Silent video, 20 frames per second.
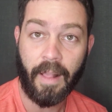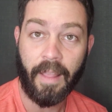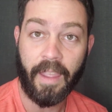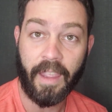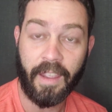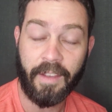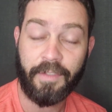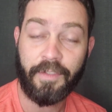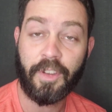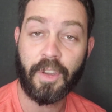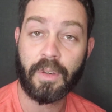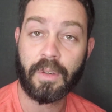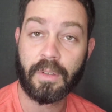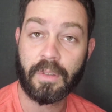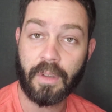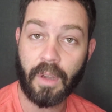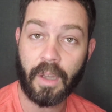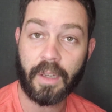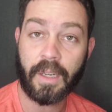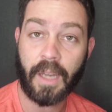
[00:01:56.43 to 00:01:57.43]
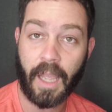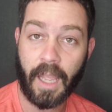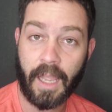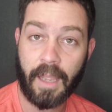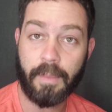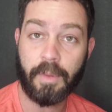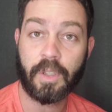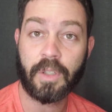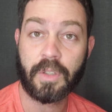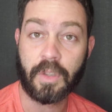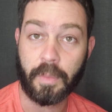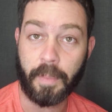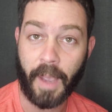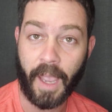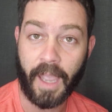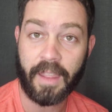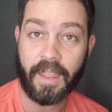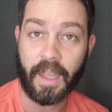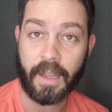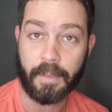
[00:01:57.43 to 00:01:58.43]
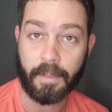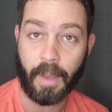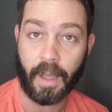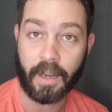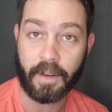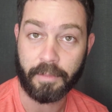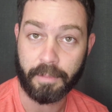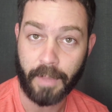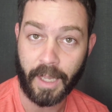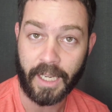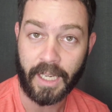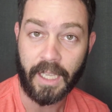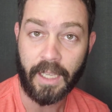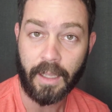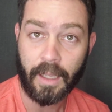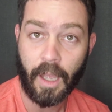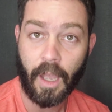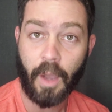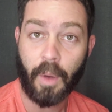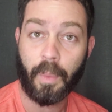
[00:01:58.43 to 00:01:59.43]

If you're not able to pay that amount of money,